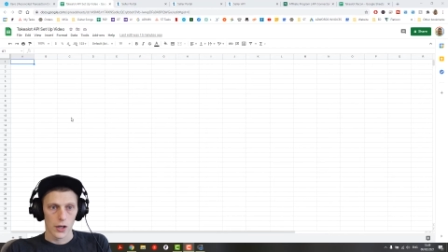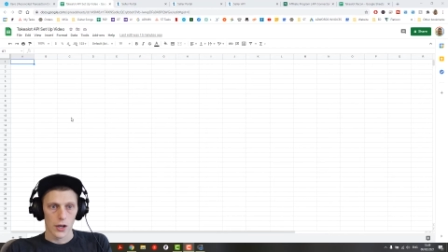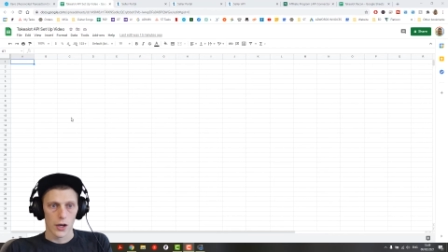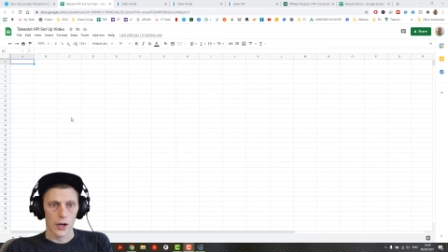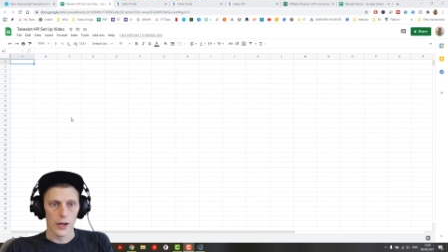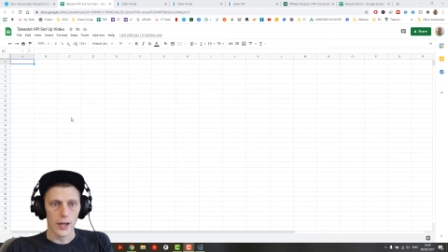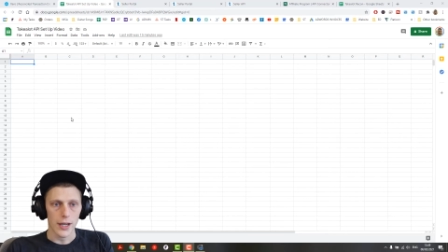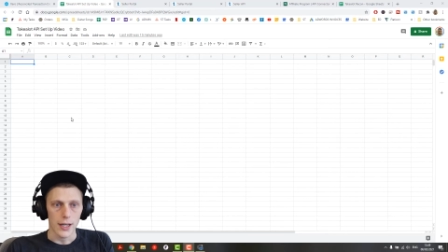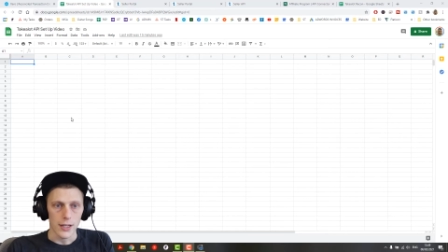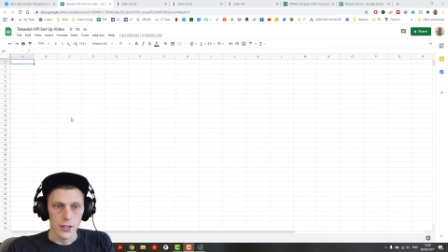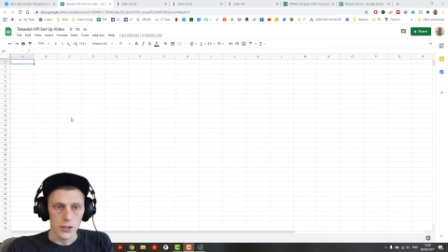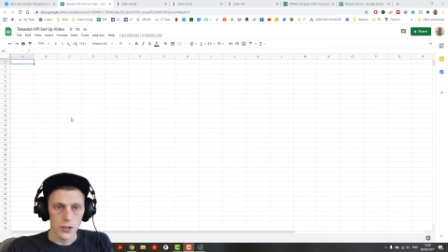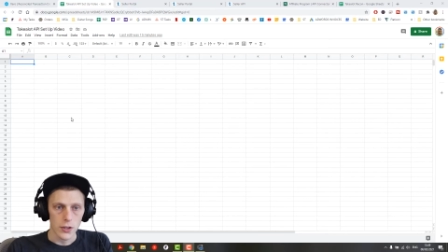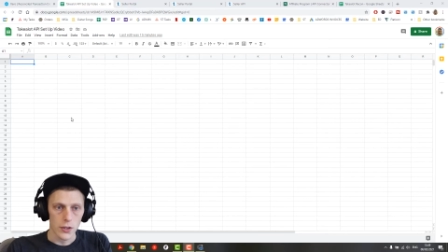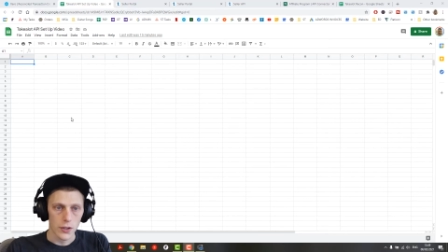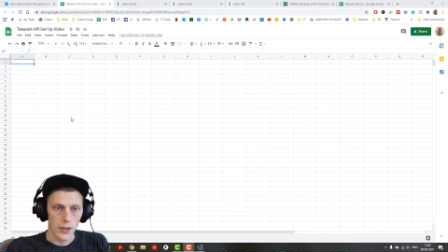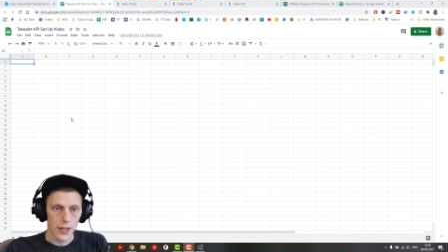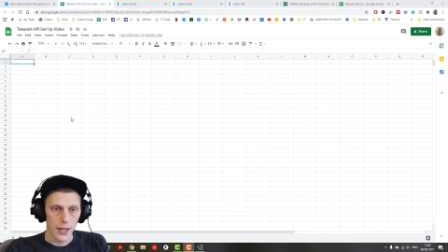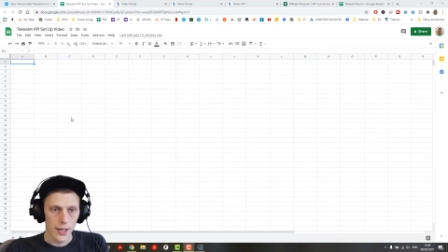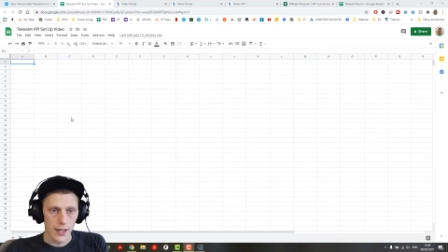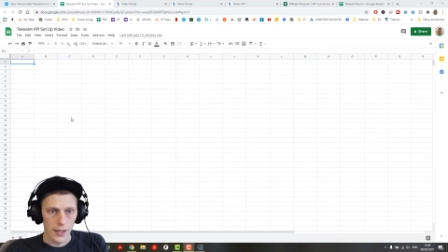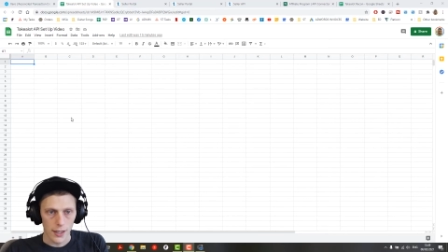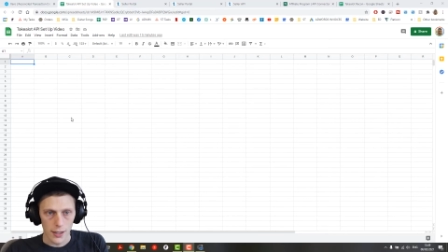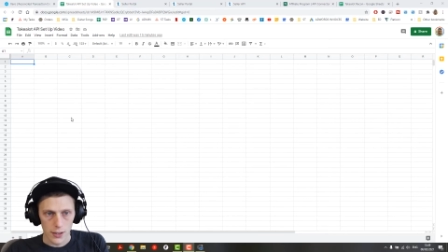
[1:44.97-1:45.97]
Okay, so
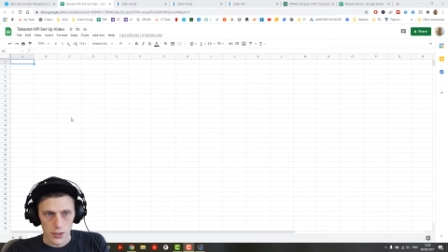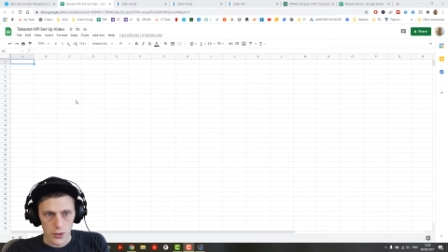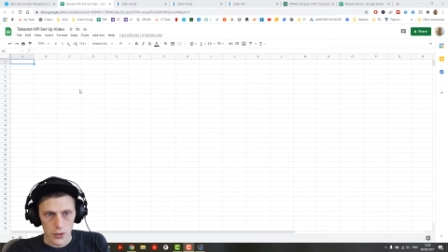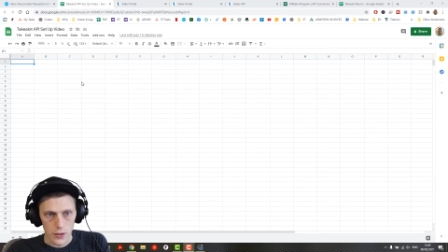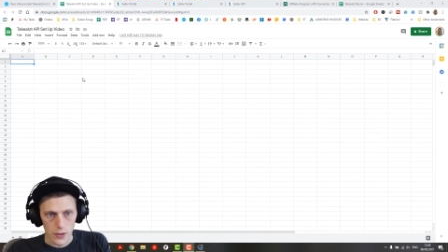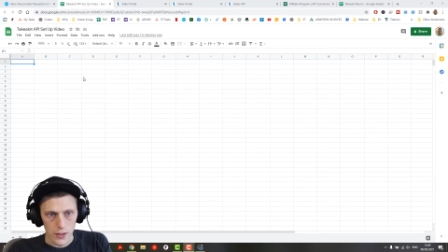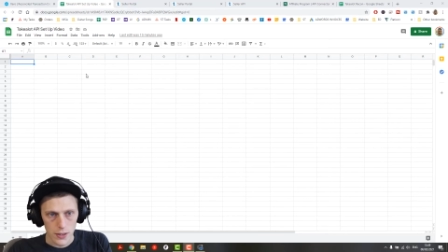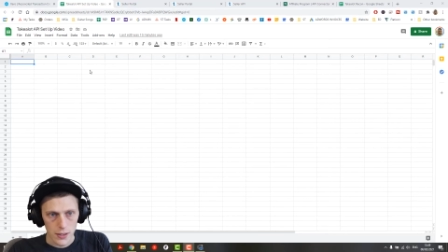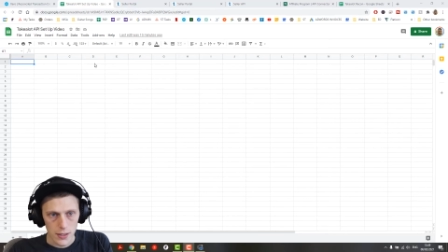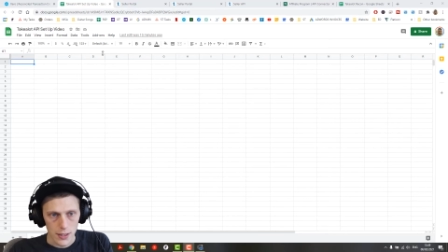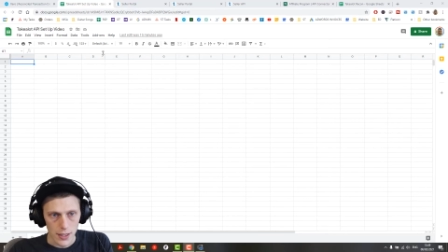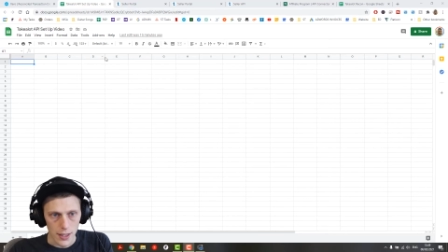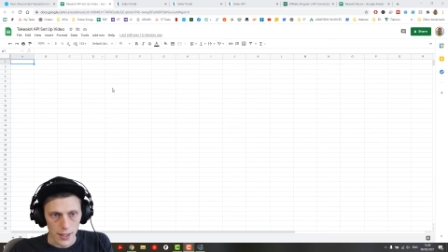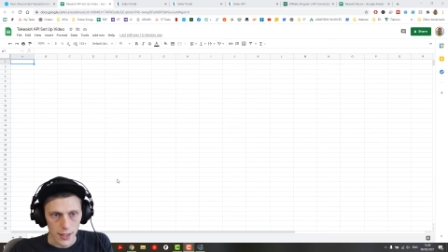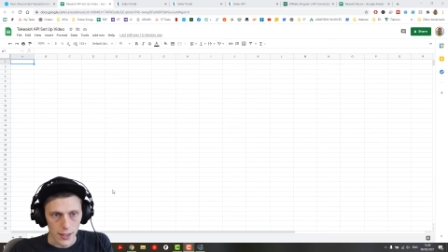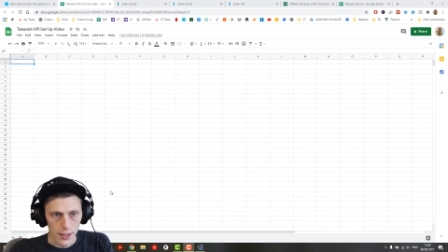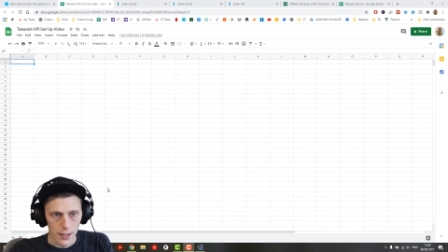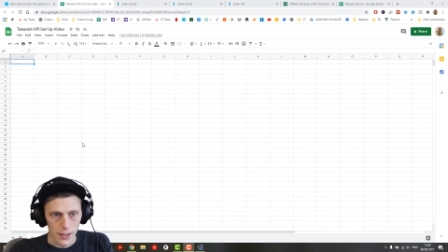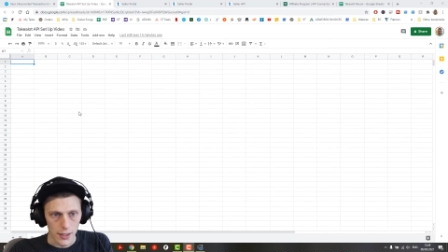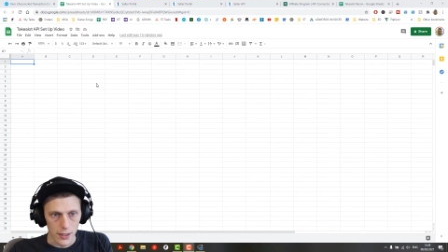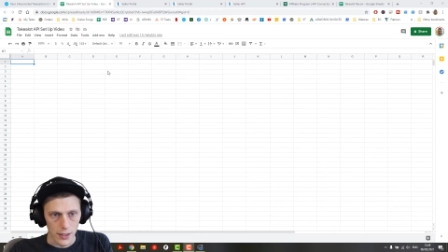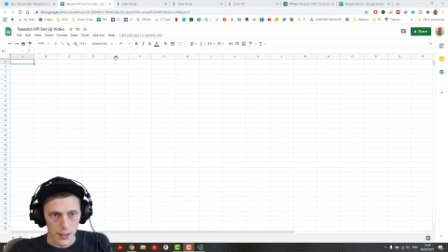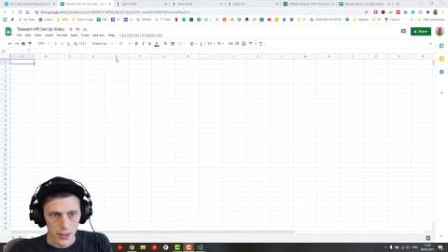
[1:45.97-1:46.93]
getting into it, uh,